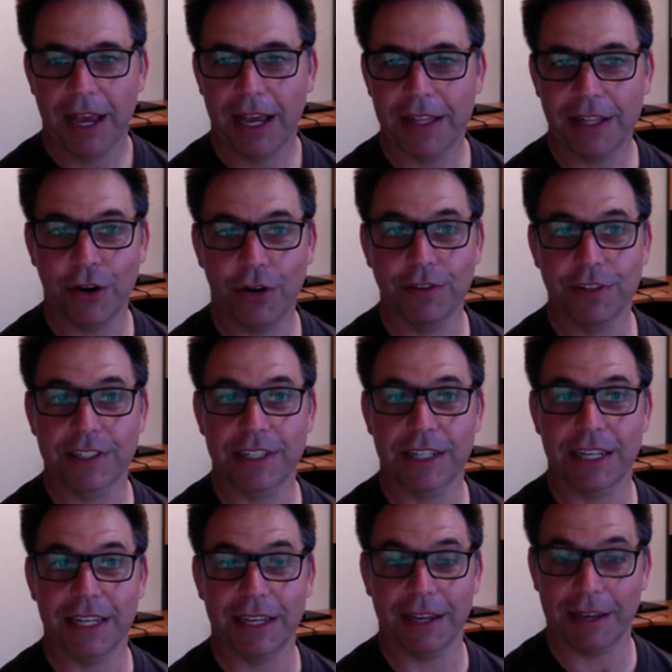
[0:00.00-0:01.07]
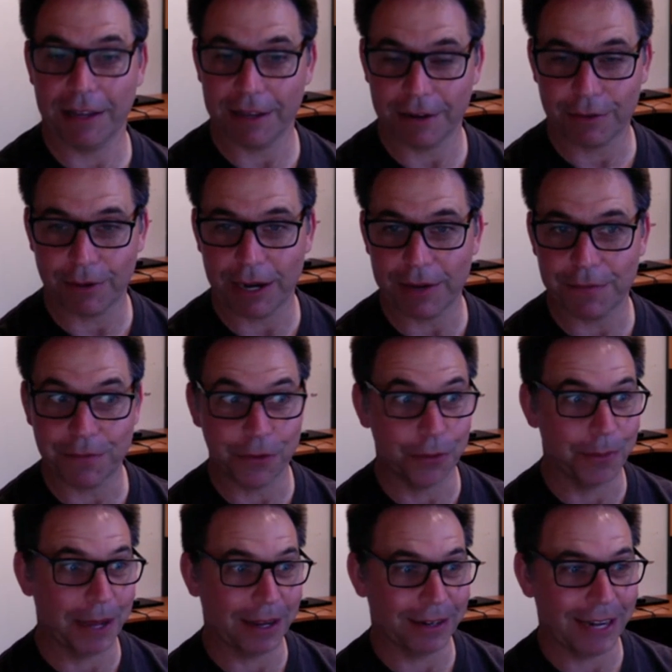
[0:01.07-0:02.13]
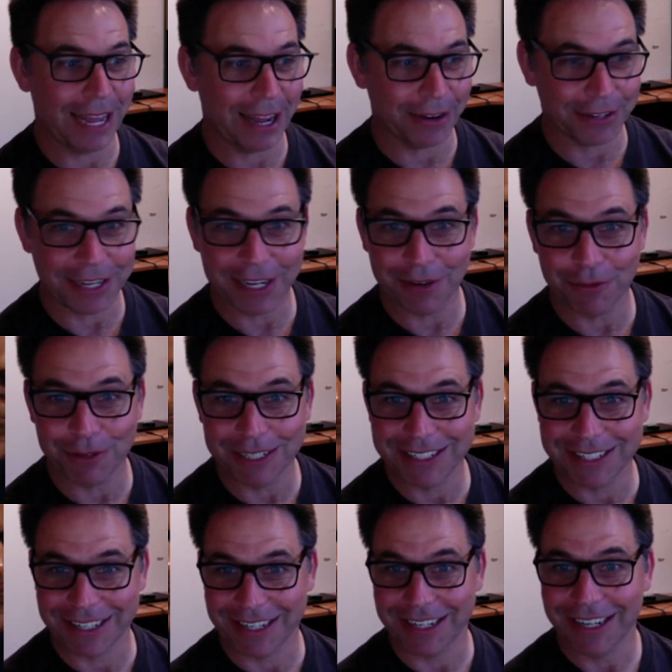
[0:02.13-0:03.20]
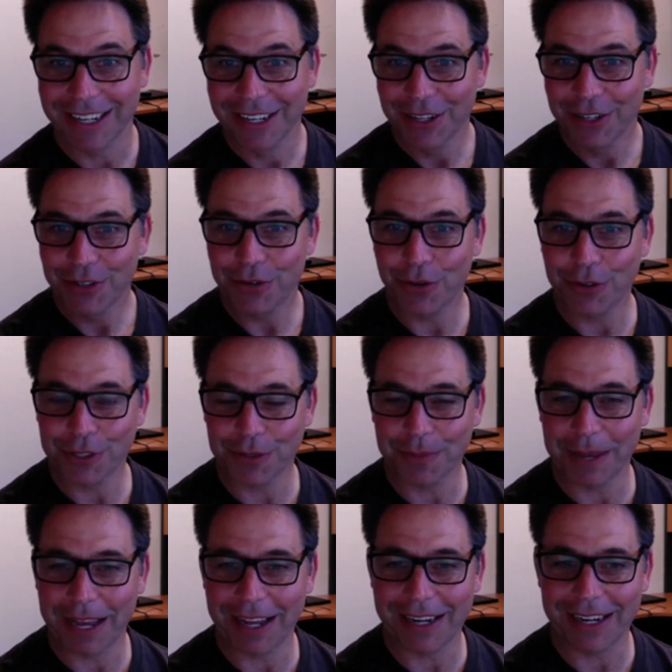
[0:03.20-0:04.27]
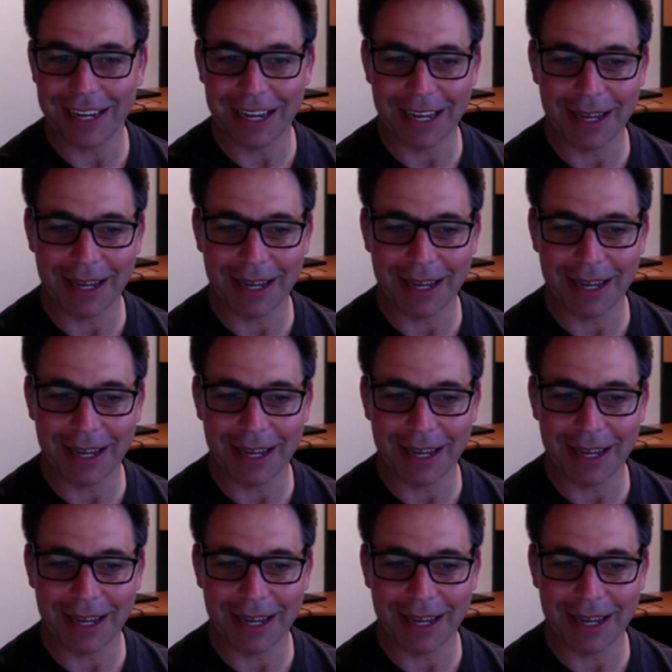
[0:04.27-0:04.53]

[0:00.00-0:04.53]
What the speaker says: and then obviously great film out now, King Richard, talks about